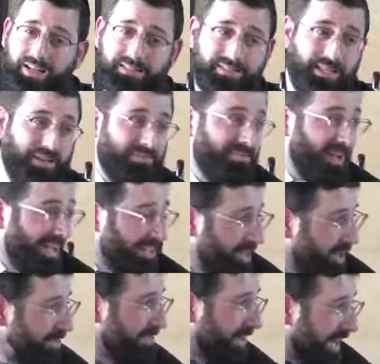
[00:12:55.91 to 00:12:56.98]
said,
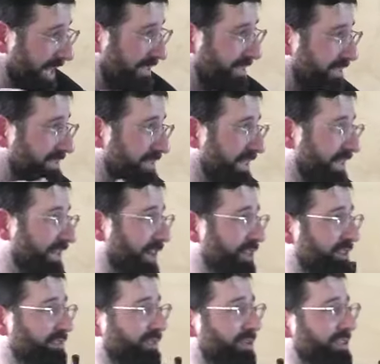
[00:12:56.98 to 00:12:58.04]
Vayomer, and He said, and on
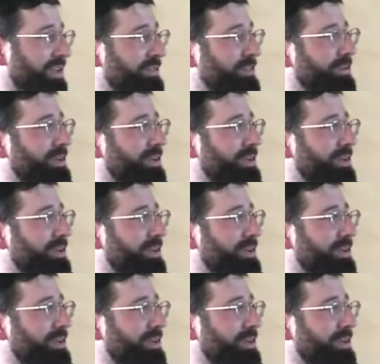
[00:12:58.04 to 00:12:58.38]
the fourth day,